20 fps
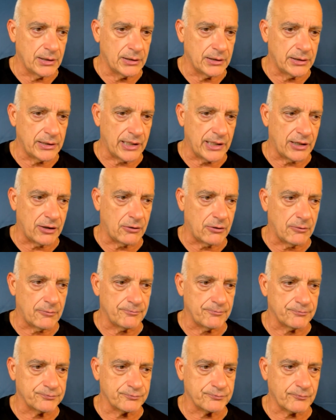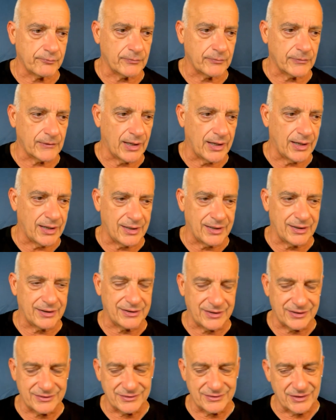Now,
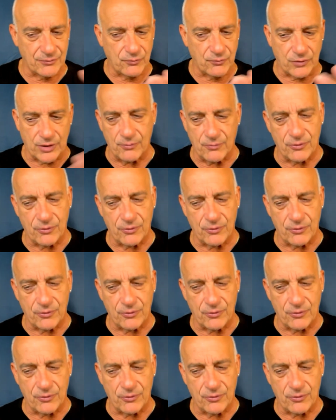and